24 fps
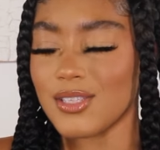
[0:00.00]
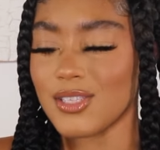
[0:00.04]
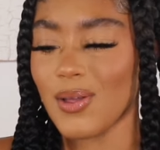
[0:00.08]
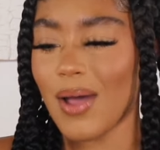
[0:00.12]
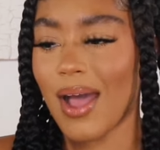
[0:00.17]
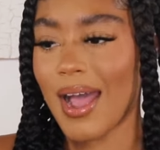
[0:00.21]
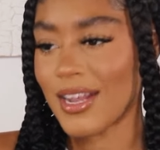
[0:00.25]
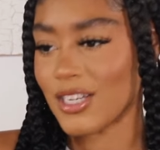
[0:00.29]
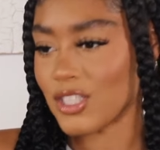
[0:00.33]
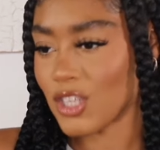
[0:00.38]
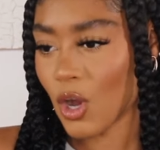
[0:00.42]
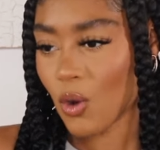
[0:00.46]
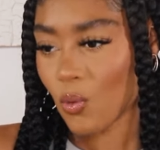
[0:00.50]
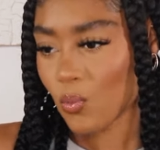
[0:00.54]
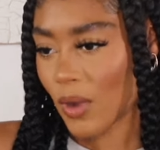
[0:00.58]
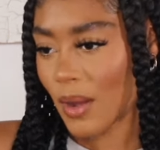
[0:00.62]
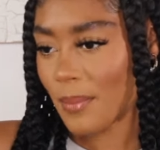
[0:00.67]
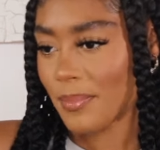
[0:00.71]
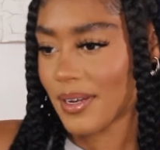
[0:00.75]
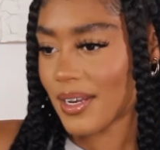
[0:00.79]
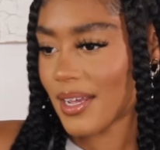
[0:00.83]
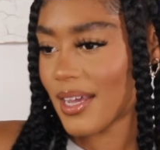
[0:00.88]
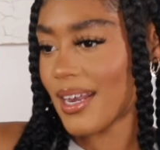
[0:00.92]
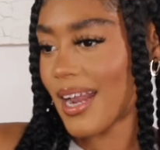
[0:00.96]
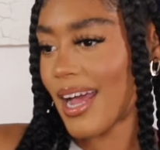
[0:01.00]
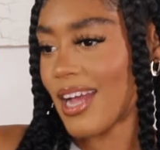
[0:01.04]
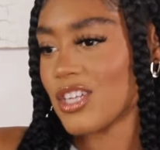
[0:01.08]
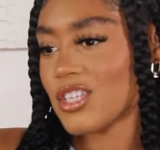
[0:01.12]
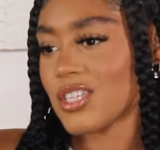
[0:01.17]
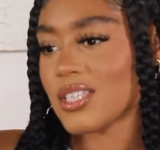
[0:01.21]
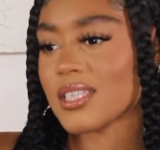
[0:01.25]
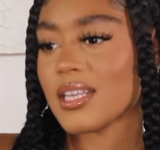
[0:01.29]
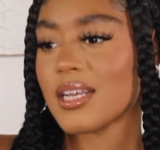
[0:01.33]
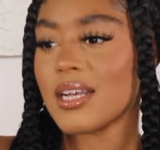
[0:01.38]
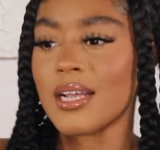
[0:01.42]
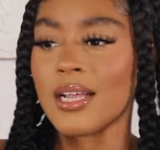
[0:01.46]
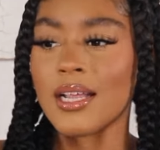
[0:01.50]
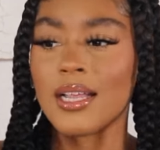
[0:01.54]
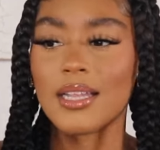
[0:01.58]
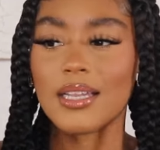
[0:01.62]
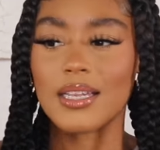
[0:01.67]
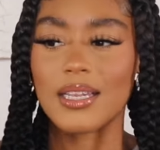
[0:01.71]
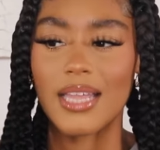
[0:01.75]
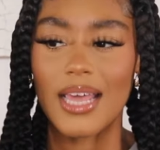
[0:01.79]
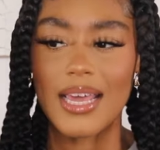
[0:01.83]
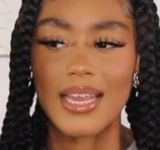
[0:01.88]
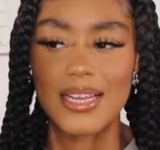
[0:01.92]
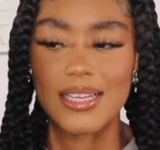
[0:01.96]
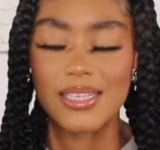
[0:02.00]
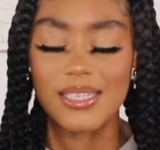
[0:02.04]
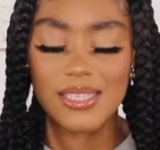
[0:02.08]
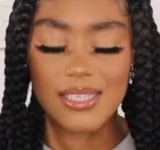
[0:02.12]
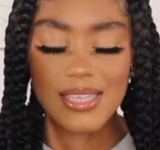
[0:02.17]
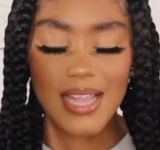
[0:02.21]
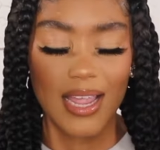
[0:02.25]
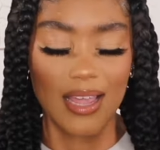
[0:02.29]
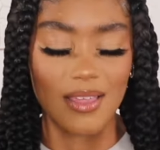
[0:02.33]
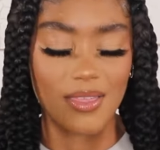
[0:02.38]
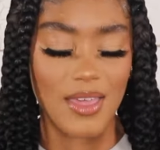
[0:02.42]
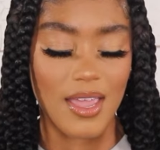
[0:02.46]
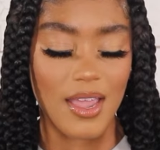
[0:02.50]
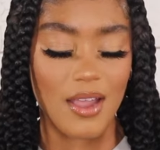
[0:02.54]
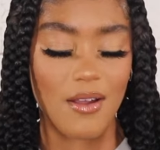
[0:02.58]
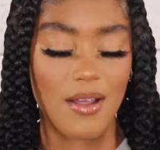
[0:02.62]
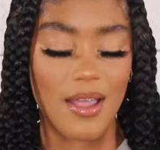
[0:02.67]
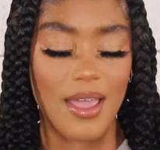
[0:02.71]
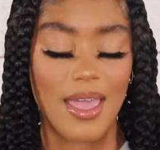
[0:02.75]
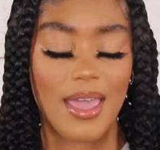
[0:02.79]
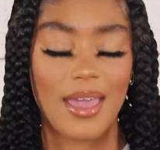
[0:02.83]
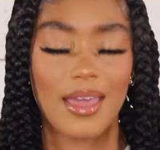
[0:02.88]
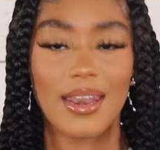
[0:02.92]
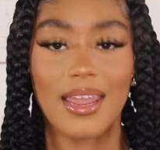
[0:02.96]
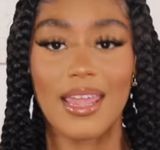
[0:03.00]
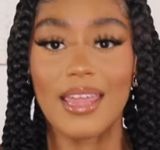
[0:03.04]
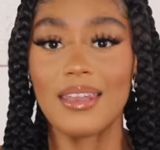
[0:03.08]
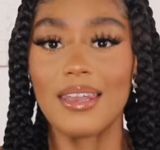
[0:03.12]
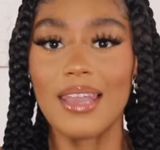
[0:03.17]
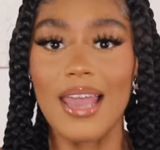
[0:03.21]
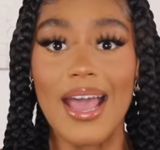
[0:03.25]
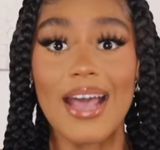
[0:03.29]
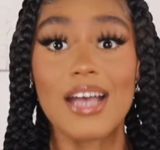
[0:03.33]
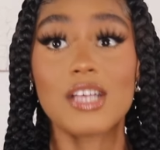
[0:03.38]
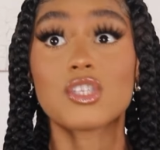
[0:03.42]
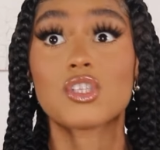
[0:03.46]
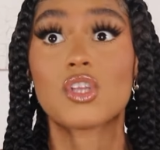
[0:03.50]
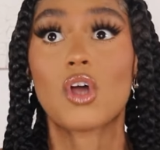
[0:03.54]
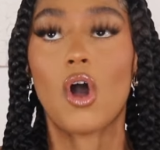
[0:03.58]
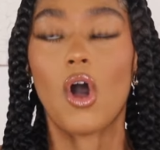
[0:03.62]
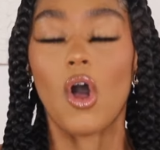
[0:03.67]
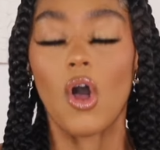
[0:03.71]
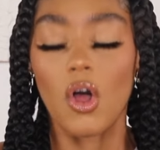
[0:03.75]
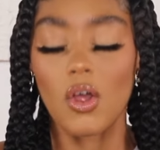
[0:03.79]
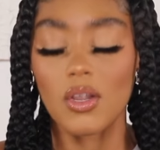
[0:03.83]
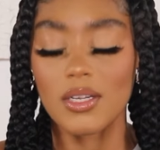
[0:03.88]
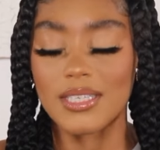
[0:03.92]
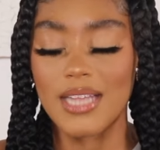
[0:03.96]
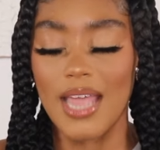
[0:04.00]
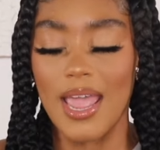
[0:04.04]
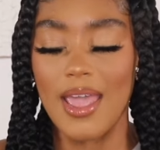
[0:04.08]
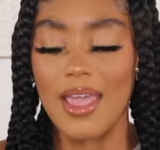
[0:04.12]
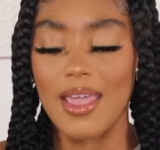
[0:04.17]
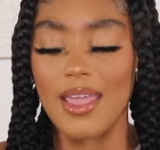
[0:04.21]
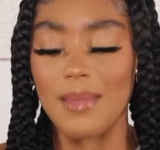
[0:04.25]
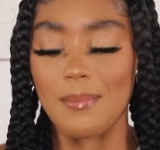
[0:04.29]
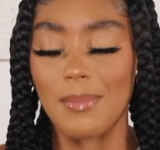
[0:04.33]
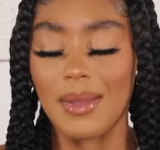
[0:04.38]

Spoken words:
So I don't rub it in. I just let it stay there and it lasts all day.